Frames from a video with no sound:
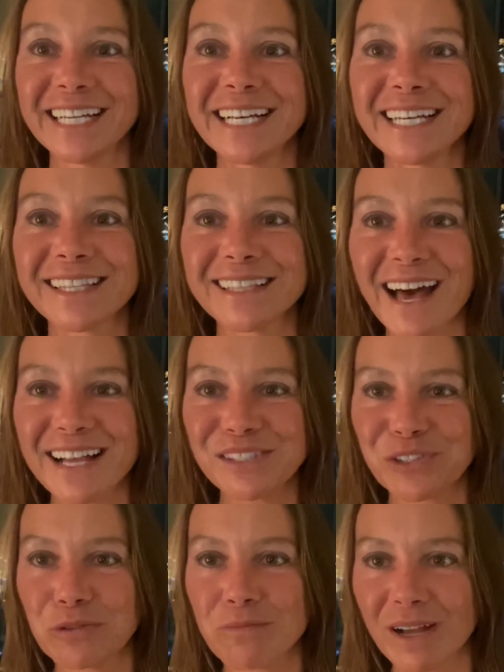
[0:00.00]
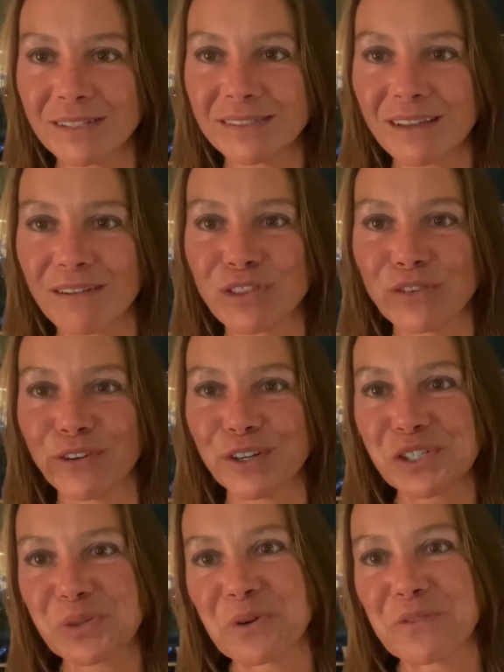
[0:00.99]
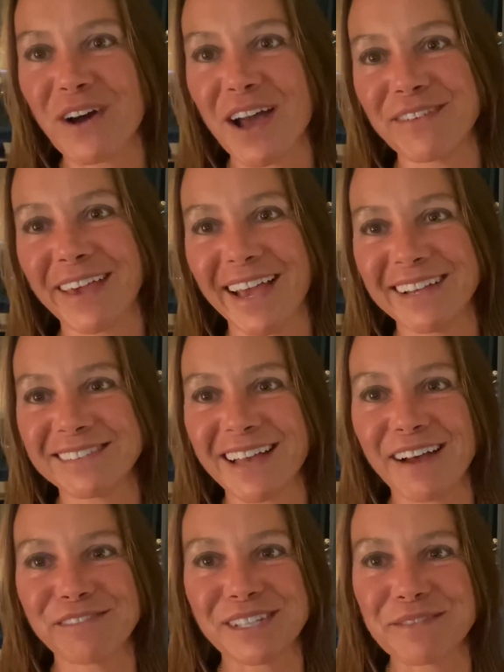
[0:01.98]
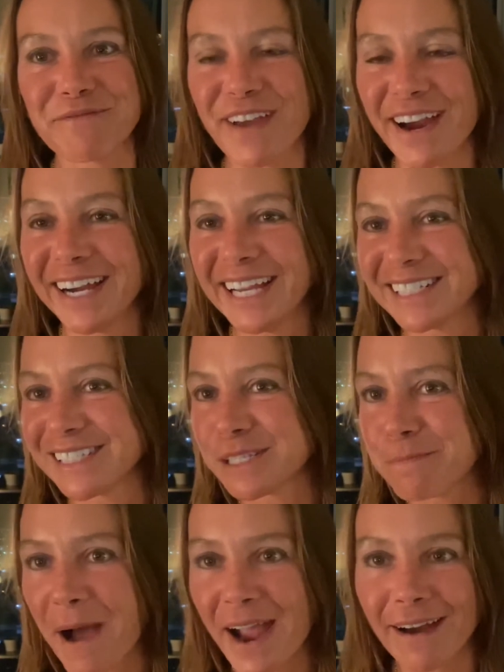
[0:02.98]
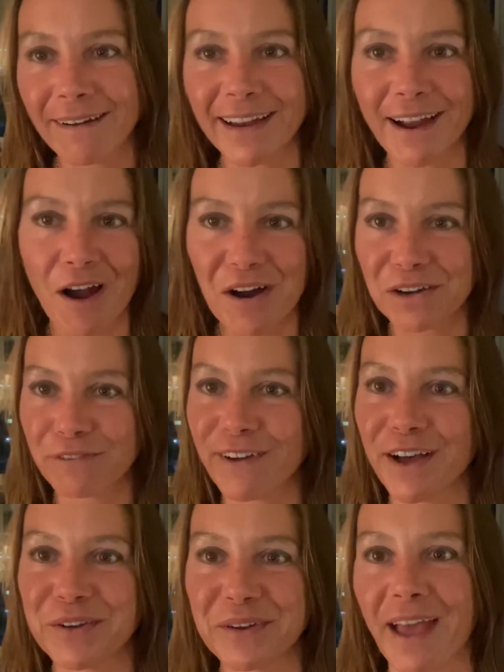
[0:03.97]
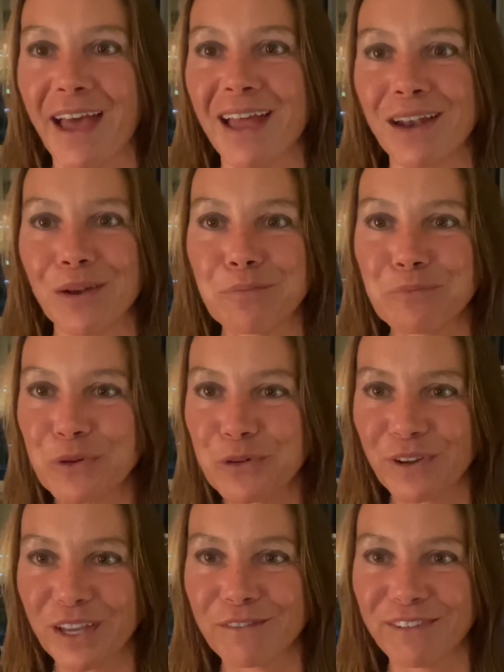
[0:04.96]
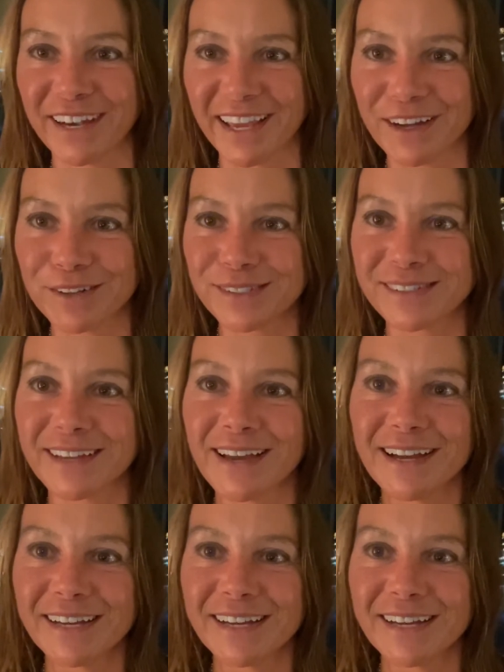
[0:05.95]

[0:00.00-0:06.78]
The last two months of the virtual 5Ks have some very inspiring, heartfelt, and moving videos.